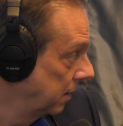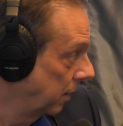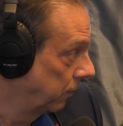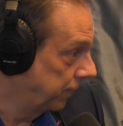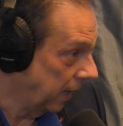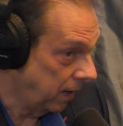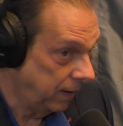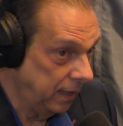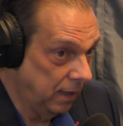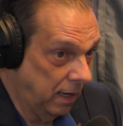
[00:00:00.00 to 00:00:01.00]

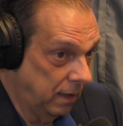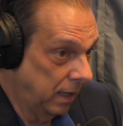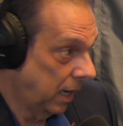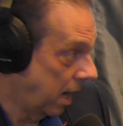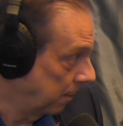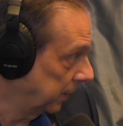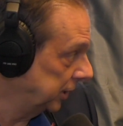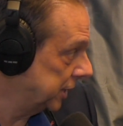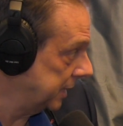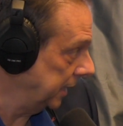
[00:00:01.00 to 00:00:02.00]
very
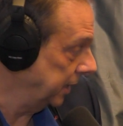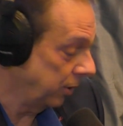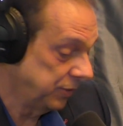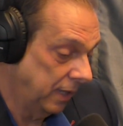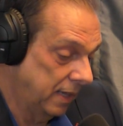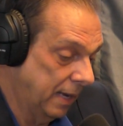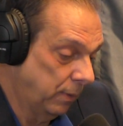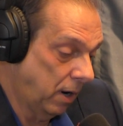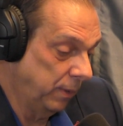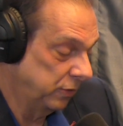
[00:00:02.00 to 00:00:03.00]
accomplished CEOs, and they
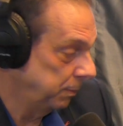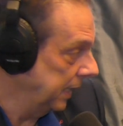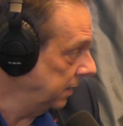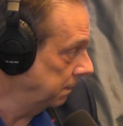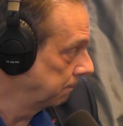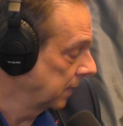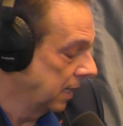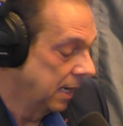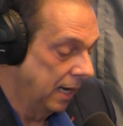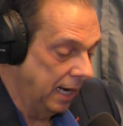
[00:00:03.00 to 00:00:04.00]
would always meet.
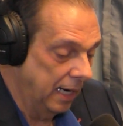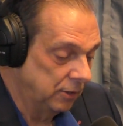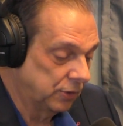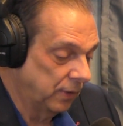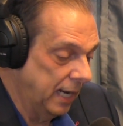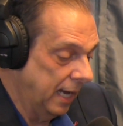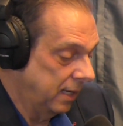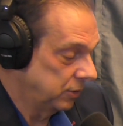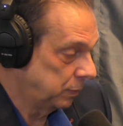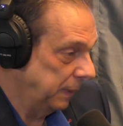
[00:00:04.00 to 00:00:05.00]
And so they had
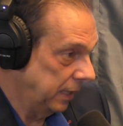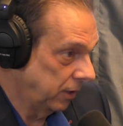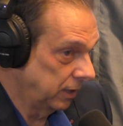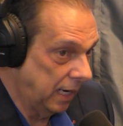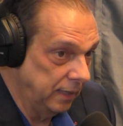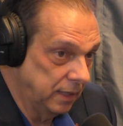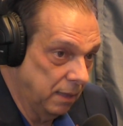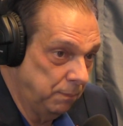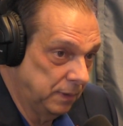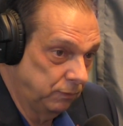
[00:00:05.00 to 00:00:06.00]
a speaker lined
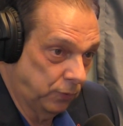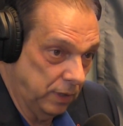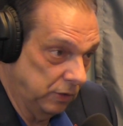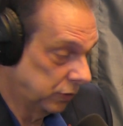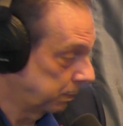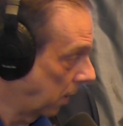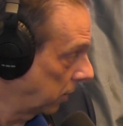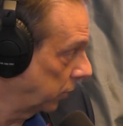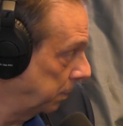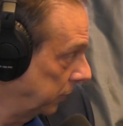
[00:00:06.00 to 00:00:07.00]
up for this small
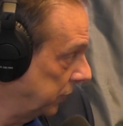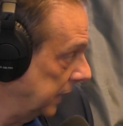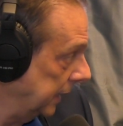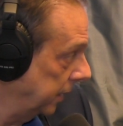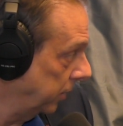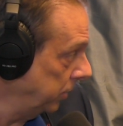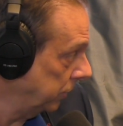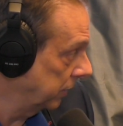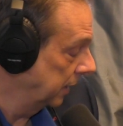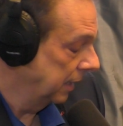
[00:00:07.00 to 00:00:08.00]
group of
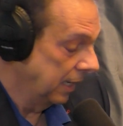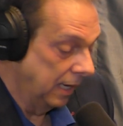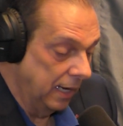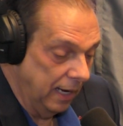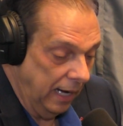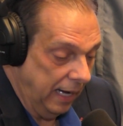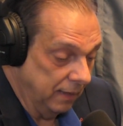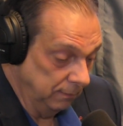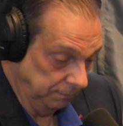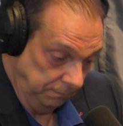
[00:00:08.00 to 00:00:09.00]
CEOs, and